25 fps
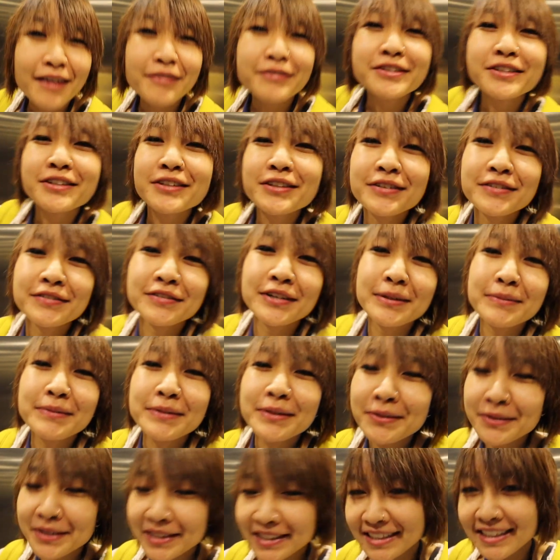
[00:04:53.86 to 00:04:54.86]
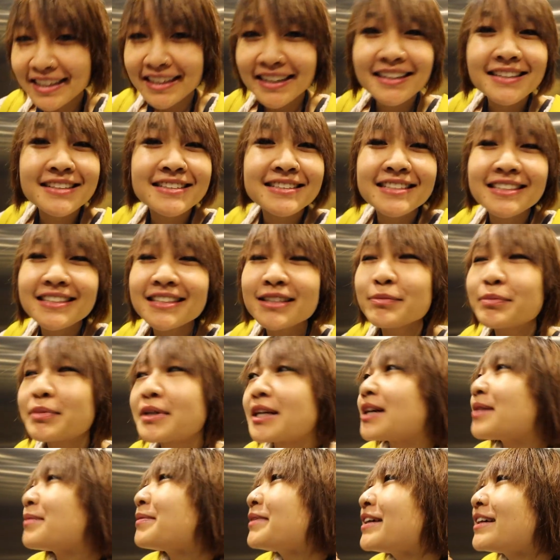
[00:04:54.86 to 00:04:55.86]
after the pharmacokinetic study,
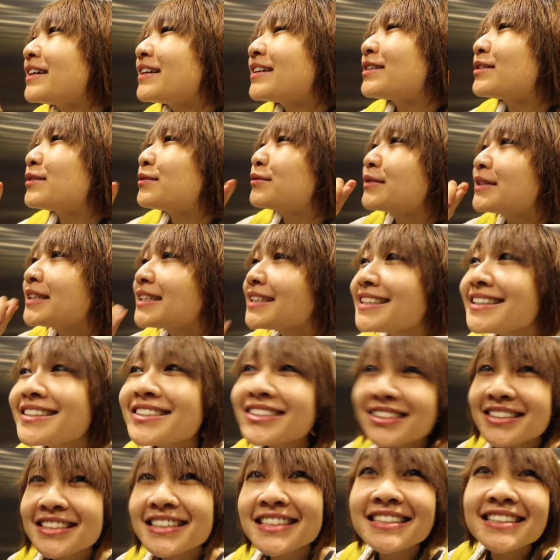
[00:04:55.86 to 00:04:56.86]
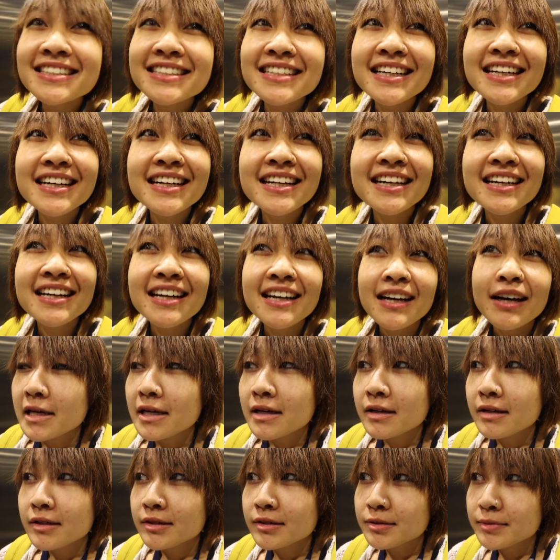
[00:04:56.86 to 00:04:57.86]
but I'm here really early today
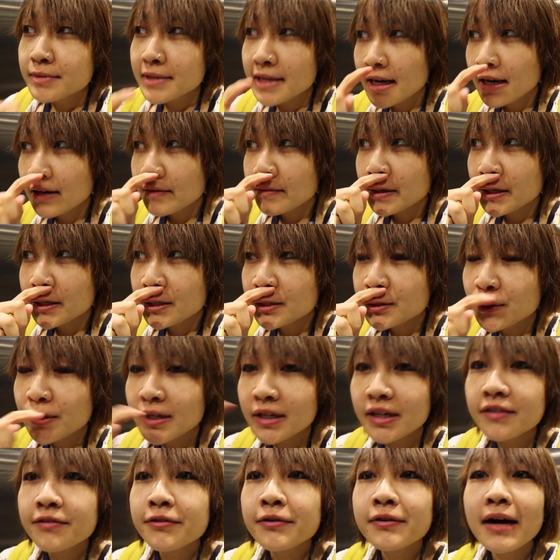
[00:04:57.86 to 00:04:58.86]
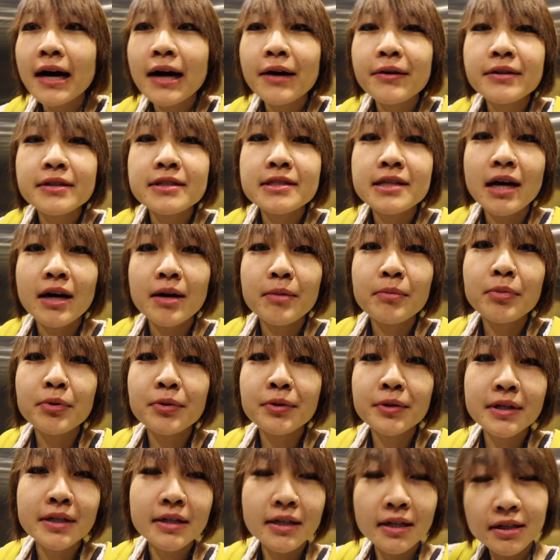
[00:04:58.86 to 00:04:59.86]
because we have our 24-hour time
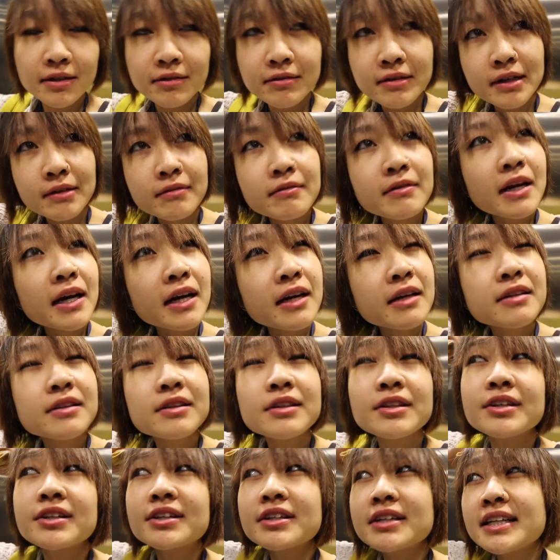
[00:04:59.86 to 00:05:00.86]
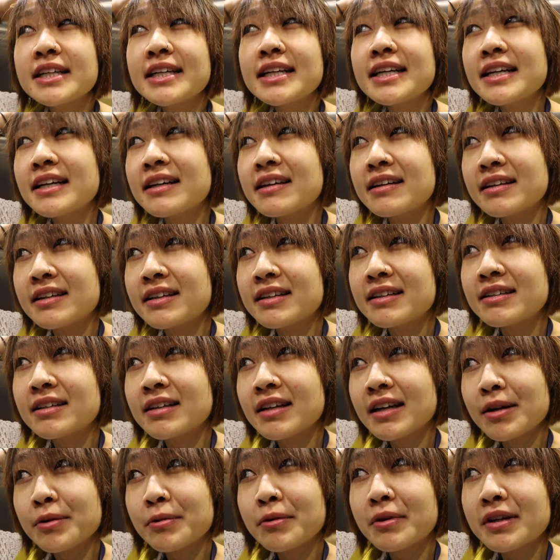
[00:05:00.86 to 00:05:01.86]
point at around 9:30
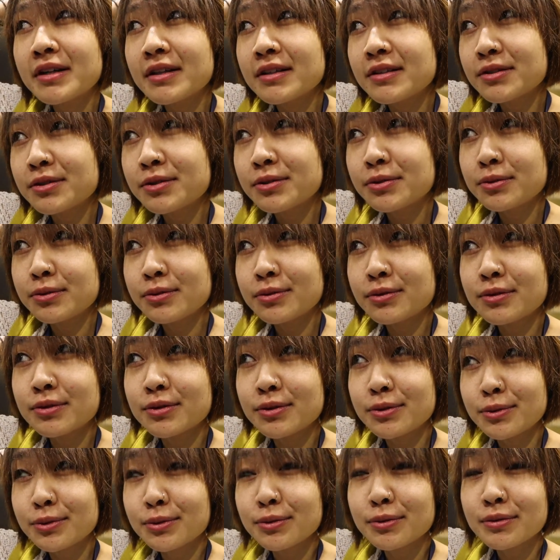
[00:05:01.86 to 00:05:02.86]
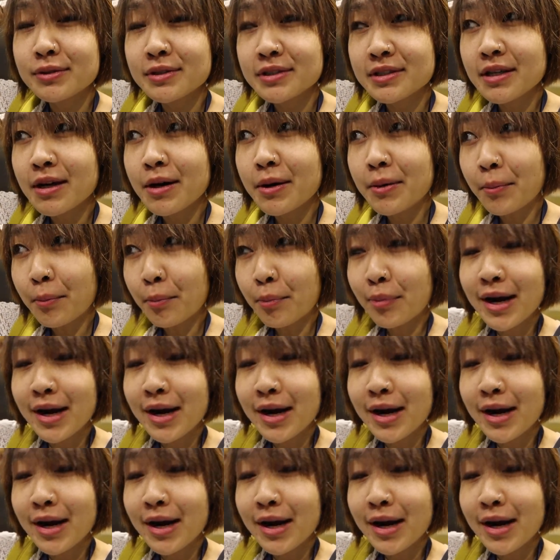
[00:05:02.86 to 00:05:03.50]
and I wanted to do some